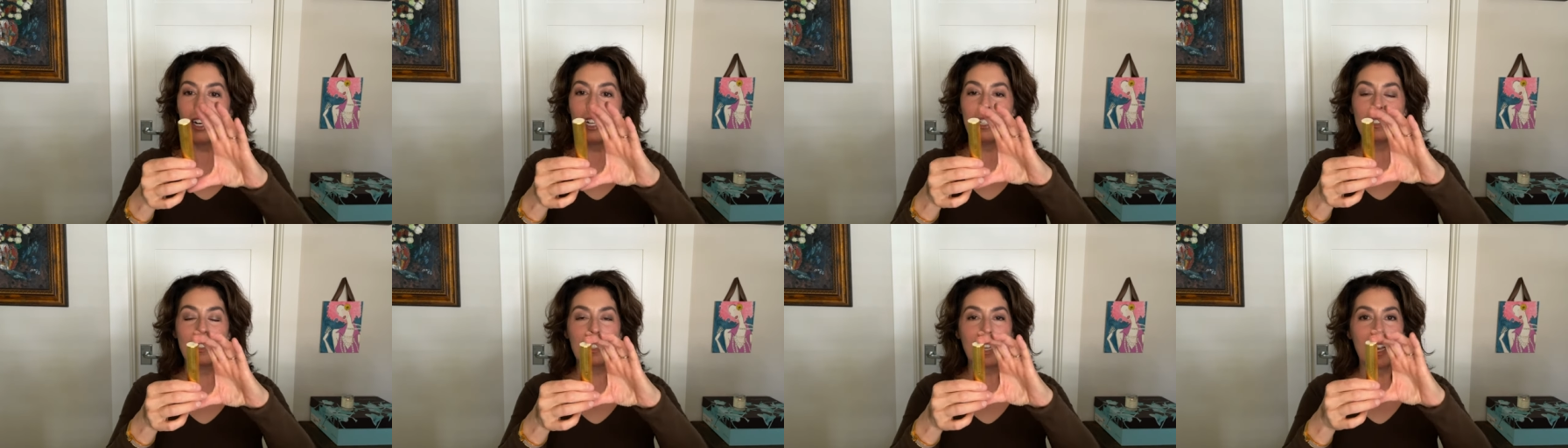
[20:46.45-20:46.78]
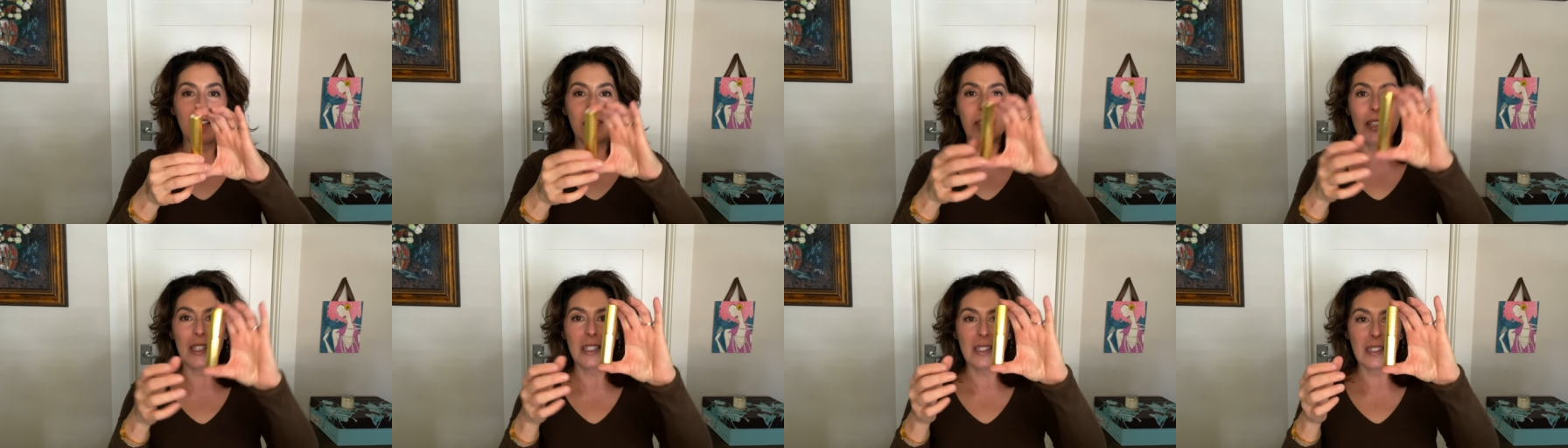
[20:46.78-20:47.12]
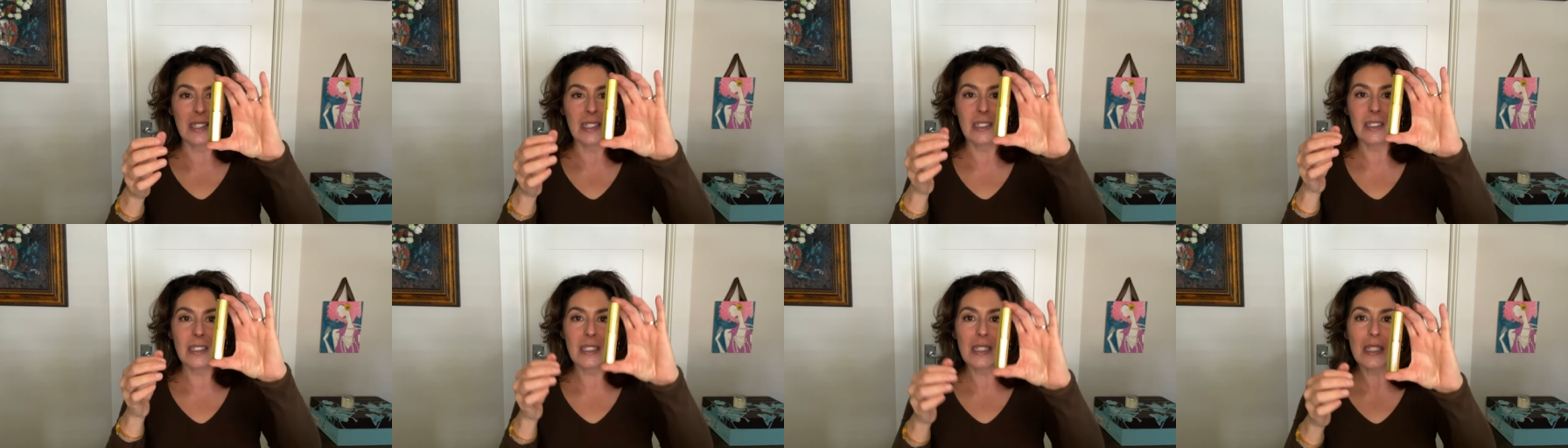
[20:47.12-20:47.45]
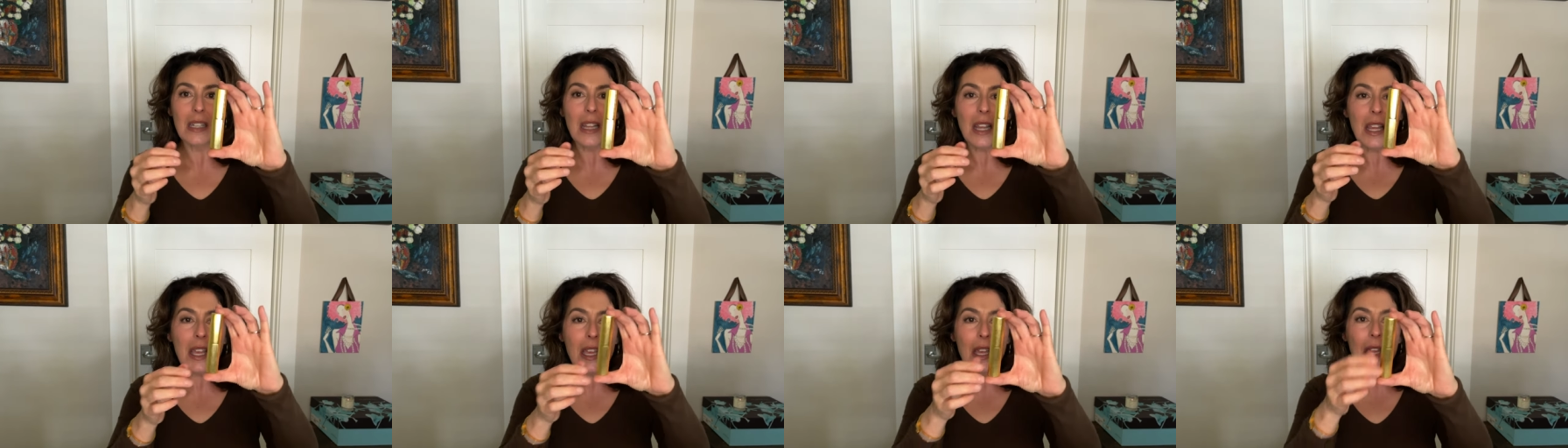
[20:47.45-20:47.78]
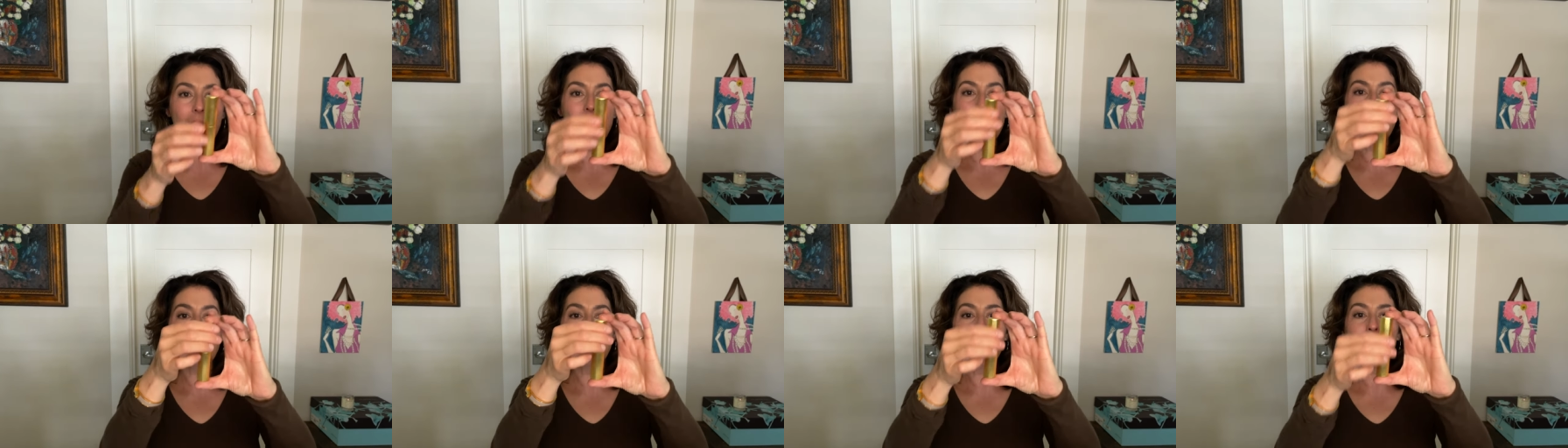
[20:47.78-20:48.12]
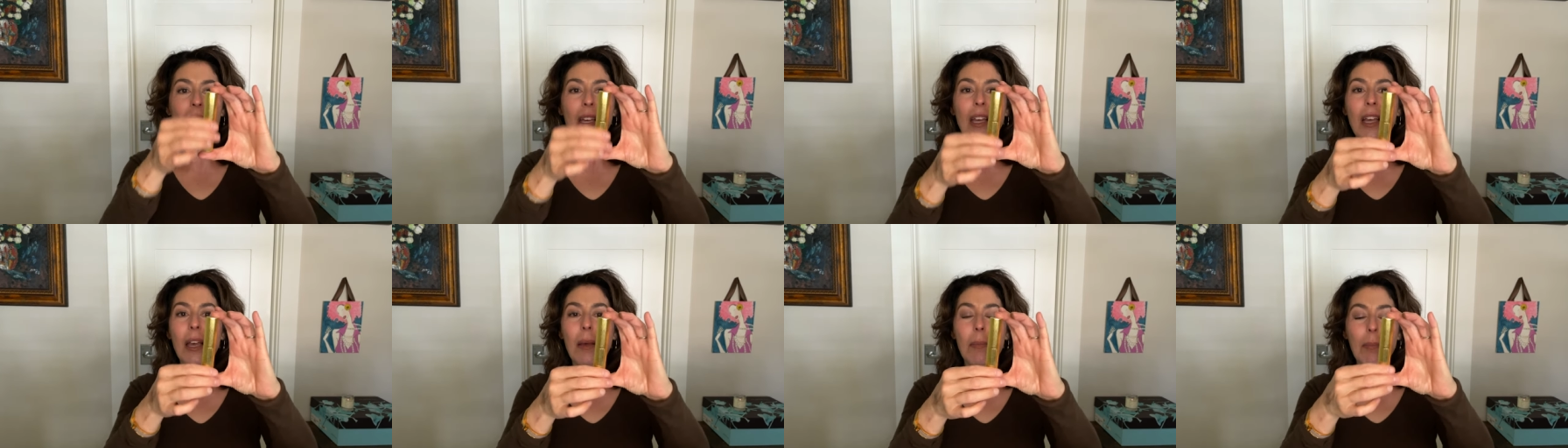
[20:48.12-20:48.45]
It's got this slim
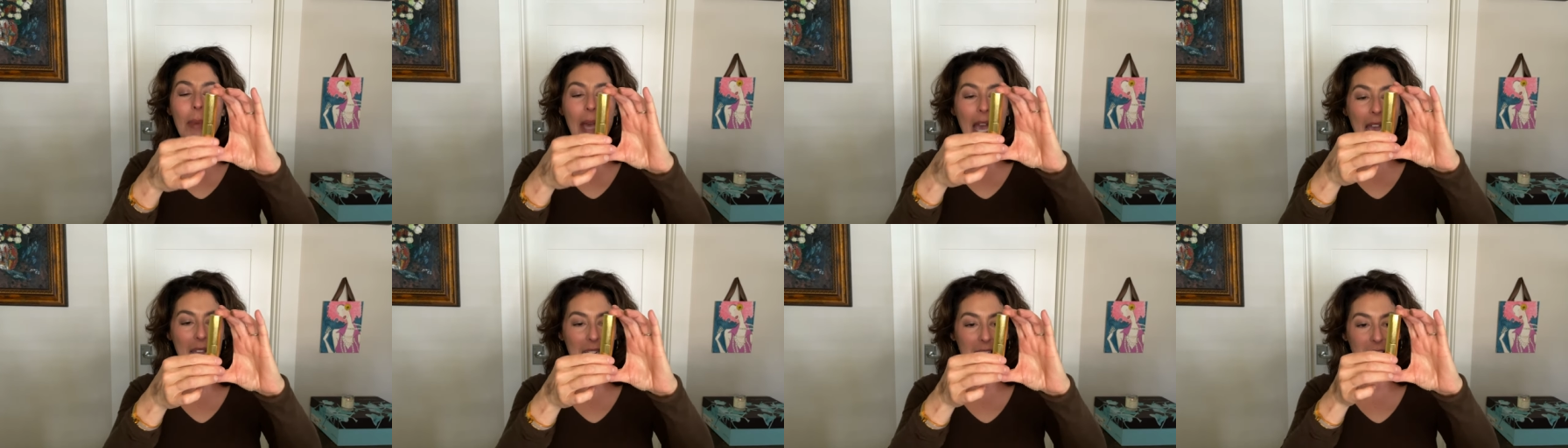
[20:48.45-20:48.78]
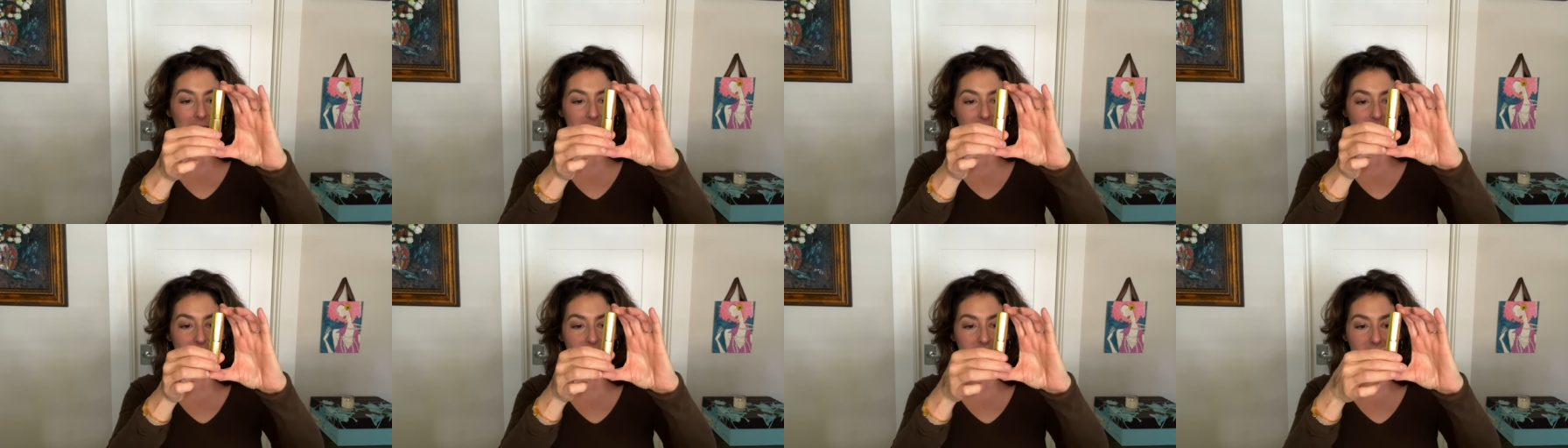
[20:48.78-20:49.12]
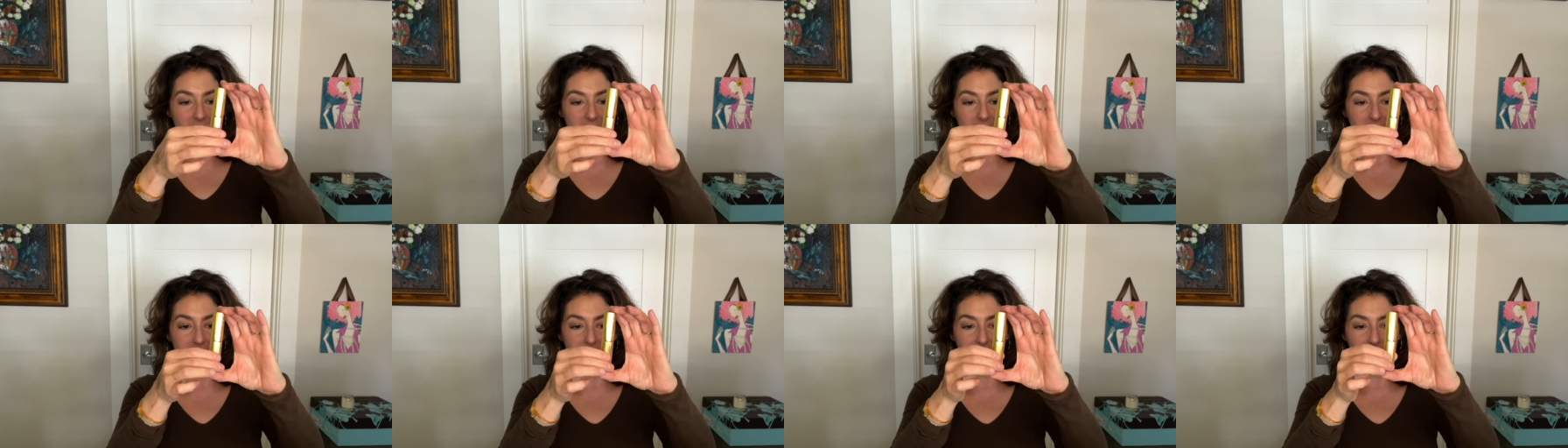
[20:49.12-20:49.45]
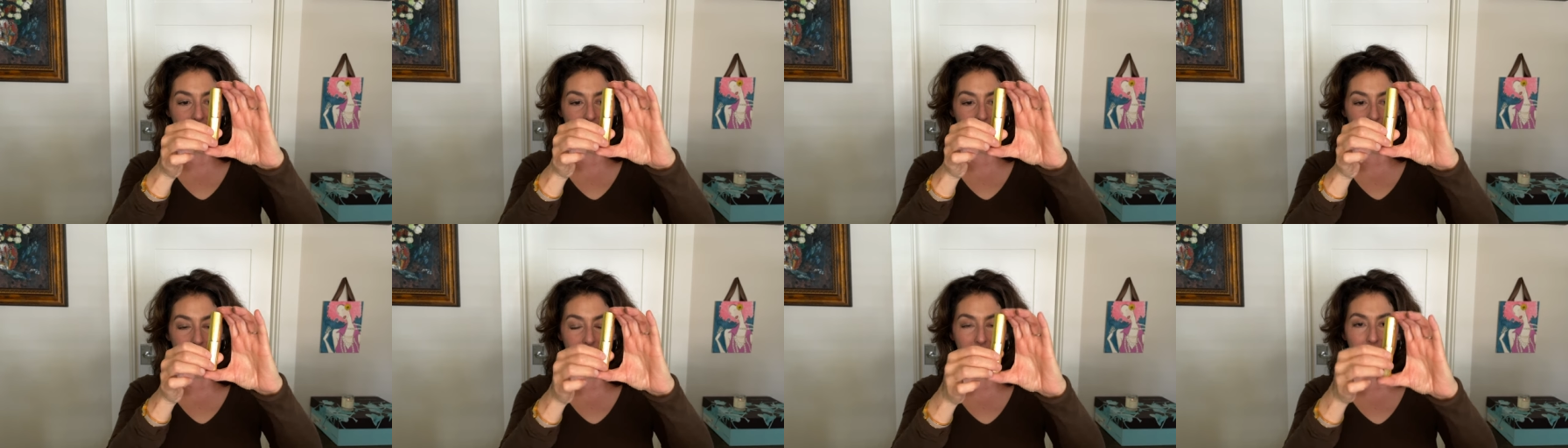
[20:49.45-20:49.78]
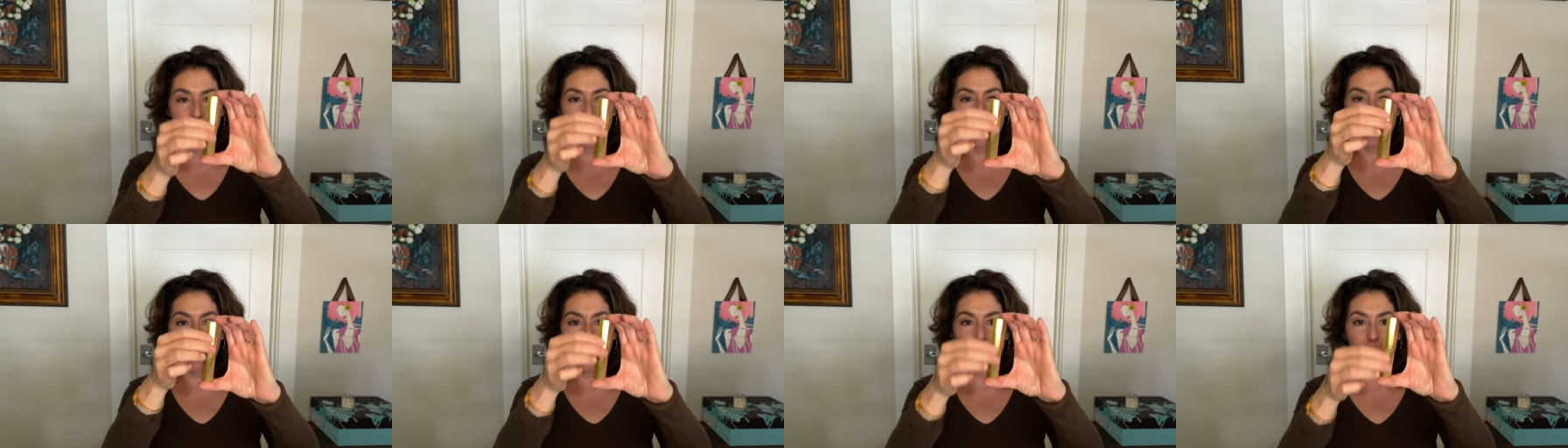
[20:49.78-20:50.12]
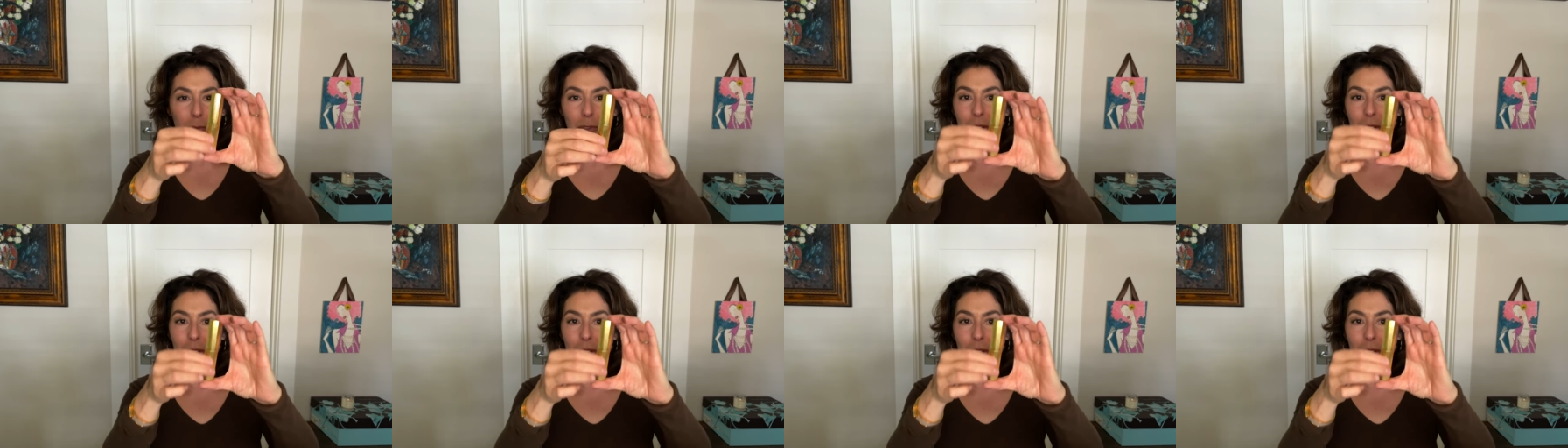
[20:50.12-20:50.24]
packaging with the gold,